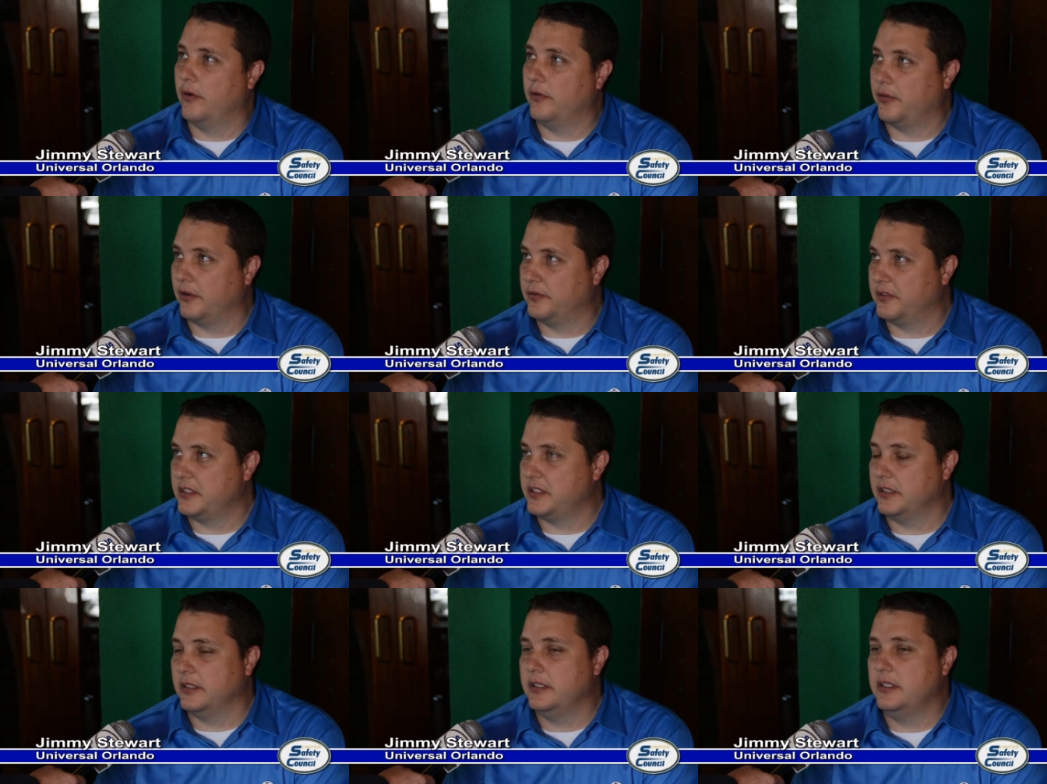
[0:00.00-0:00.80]
for
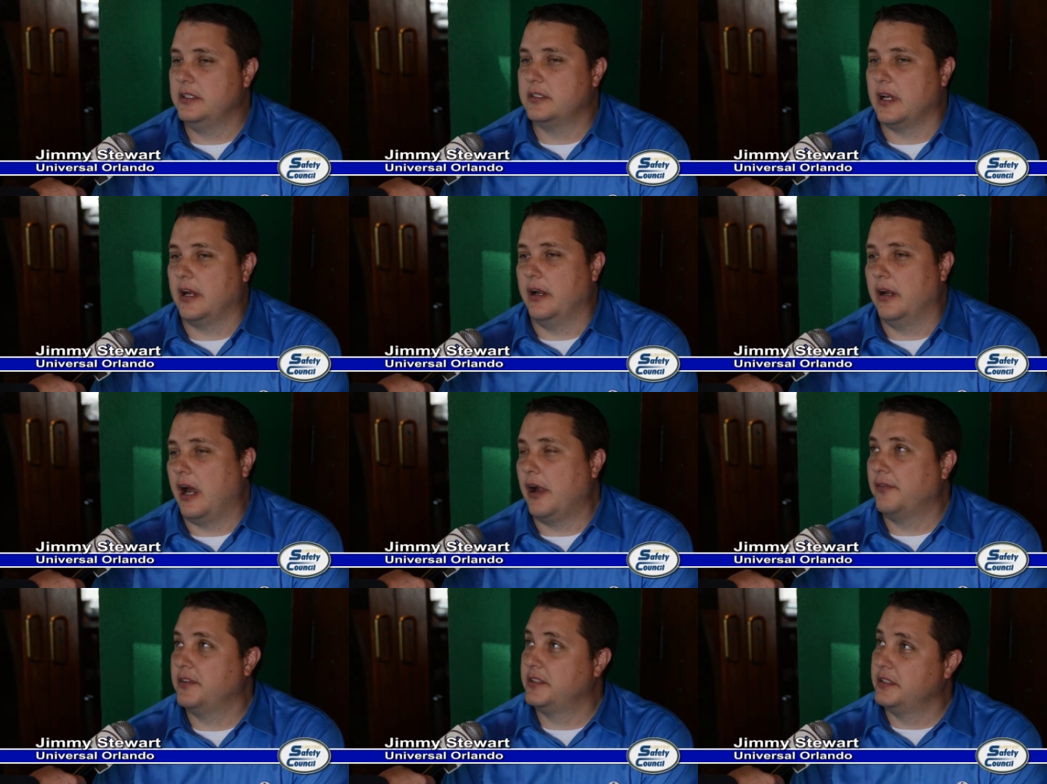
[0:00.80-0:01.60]
facilities. Our,
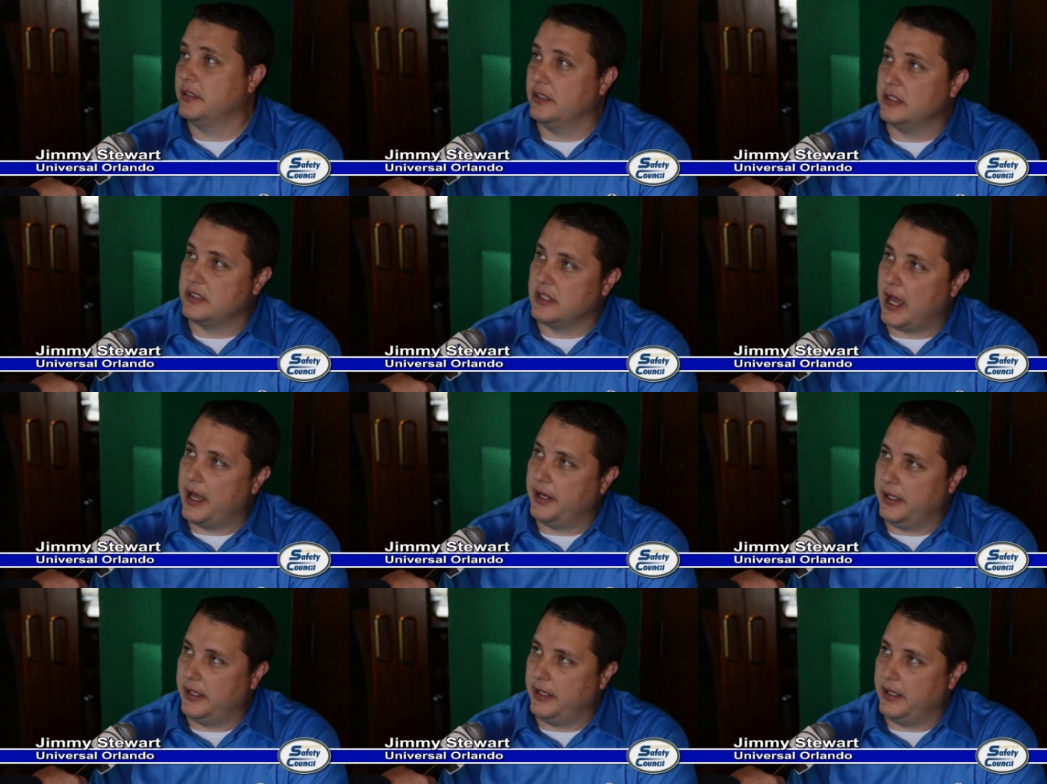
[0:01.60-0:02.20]
our facility is not